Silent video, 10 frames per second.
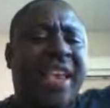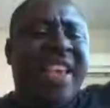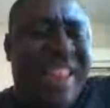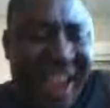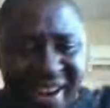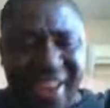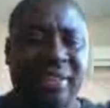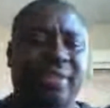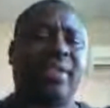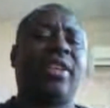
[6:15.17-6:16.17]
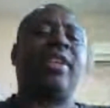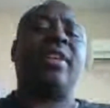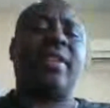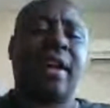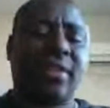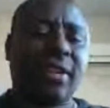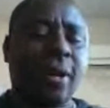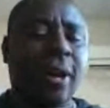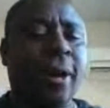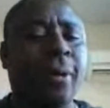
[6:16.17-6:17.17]
inherent in that
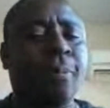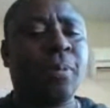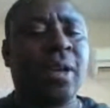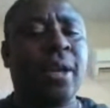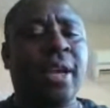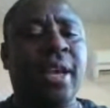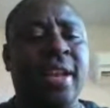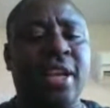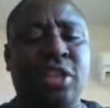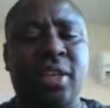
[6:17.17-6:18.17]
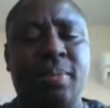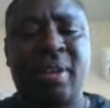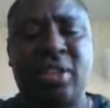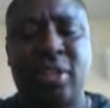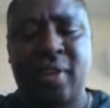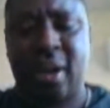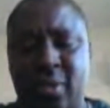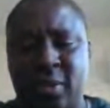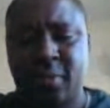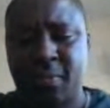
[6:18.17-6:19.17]
energy
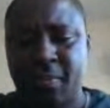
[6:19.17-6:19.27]
materials.